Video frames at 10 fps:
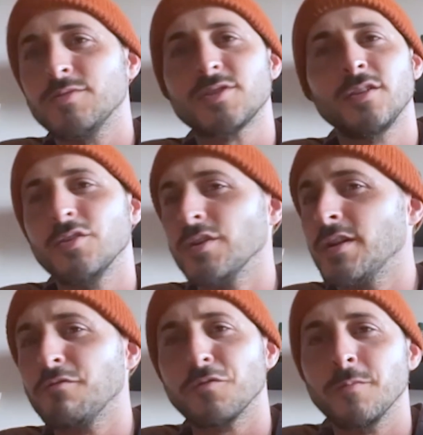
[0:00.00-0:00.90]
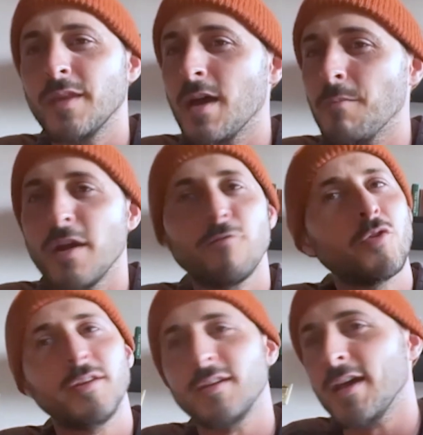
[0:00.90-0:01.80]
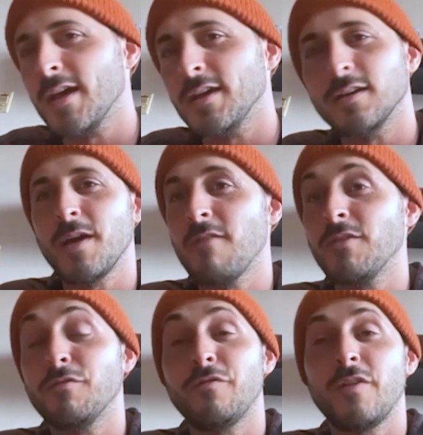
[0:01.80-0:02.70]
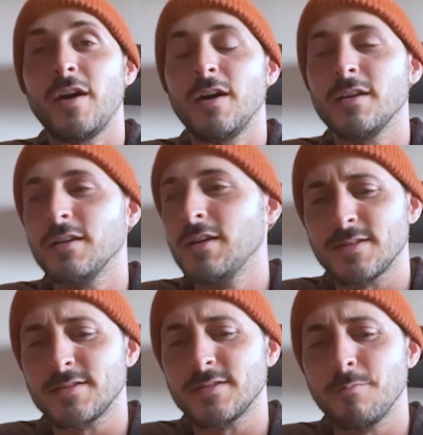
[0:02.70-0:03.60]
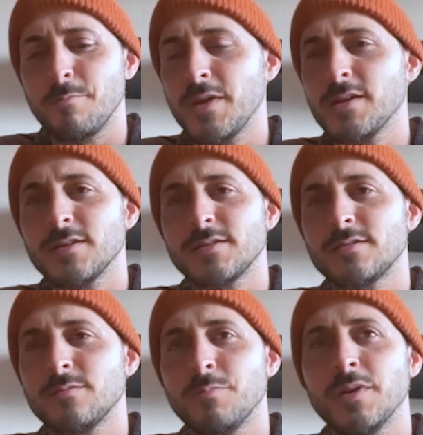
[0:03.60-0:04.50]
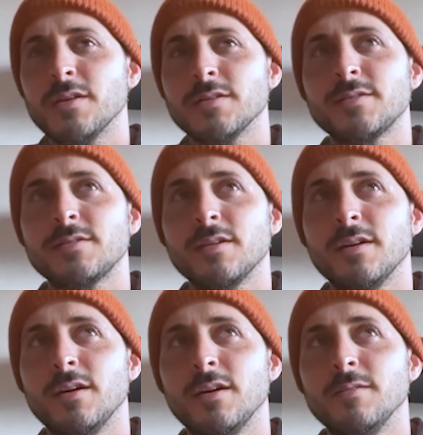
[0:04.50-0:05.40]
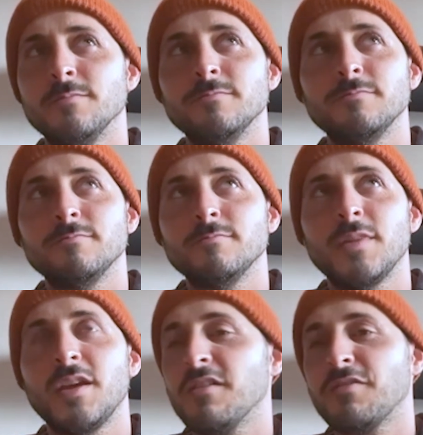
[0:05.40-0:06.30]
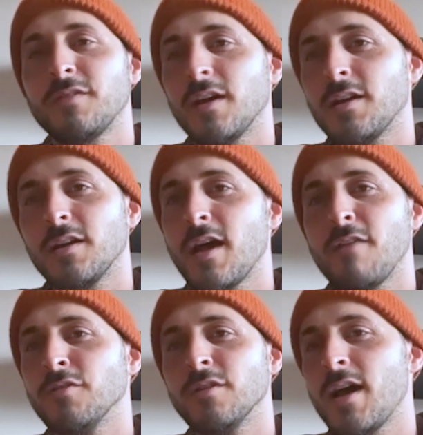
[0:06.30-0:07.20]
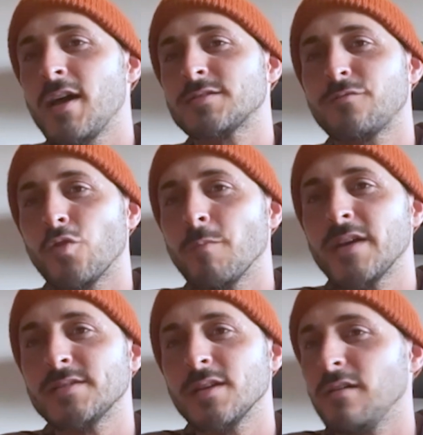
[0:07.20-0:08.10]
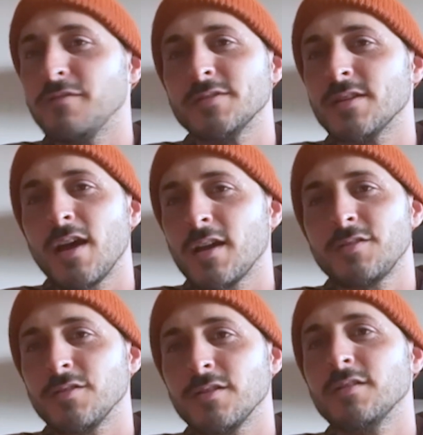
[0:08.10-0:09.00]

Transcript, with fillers: just learning from them every day, having fun. It's the biggest, biggest um, gift I could ever ask for myself as an actor.